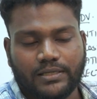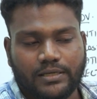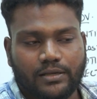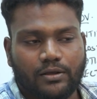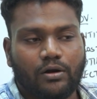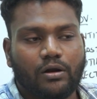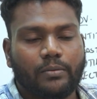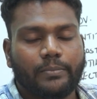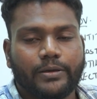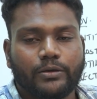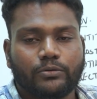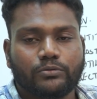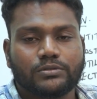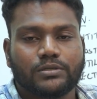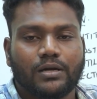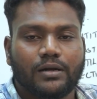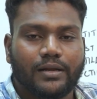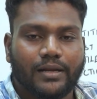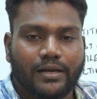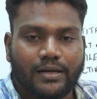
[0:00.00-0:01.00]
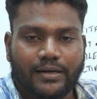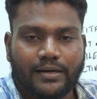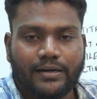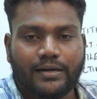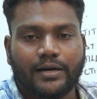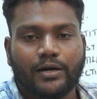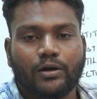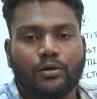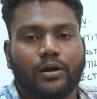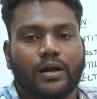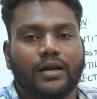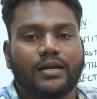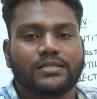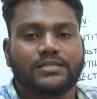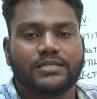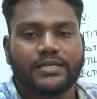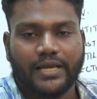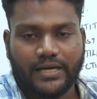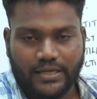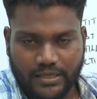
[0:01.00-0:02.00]
It cannot be used on illiterate or
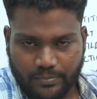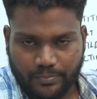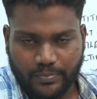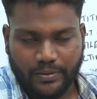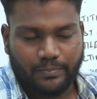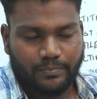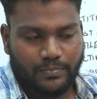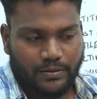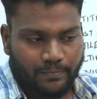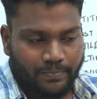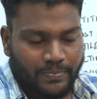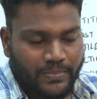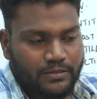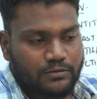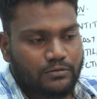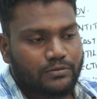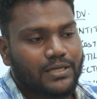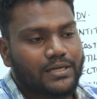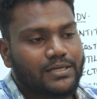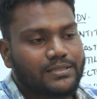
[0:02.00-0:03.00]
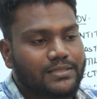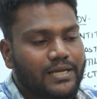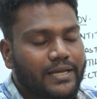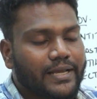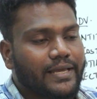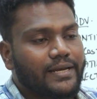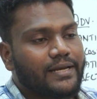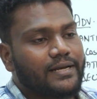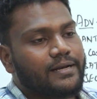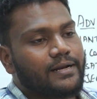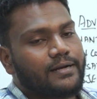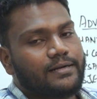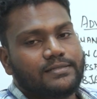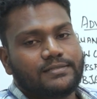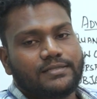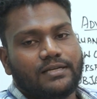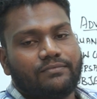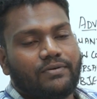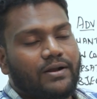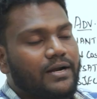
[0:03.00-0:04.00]
uneducated people. So that is again a
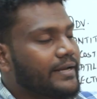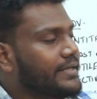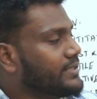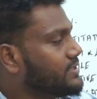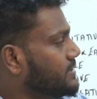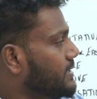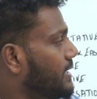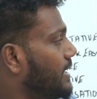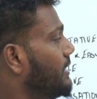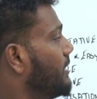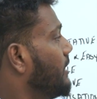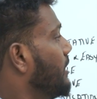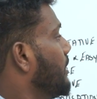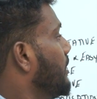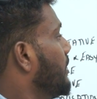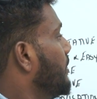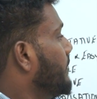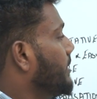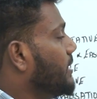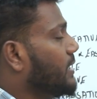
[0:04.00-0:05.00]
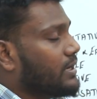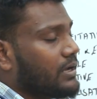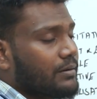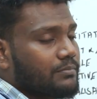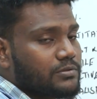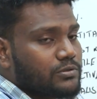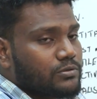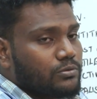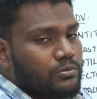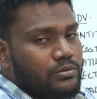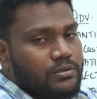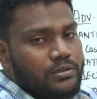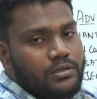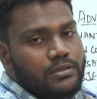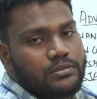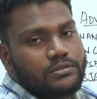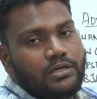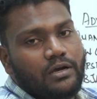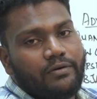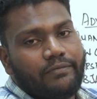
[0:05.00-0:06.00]
disadvantage there when it comes to
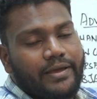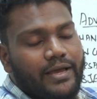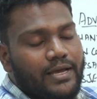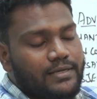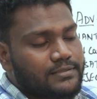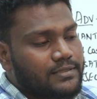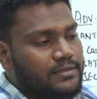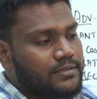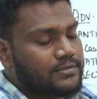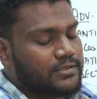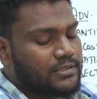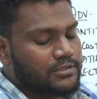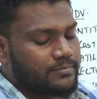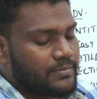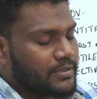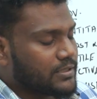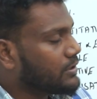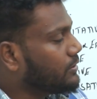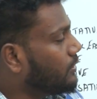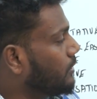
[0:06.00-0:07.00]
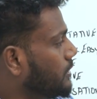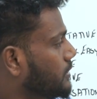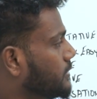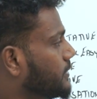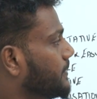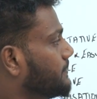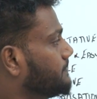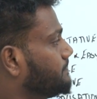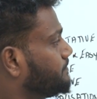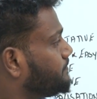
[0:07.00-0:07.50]
survey as a research methodology.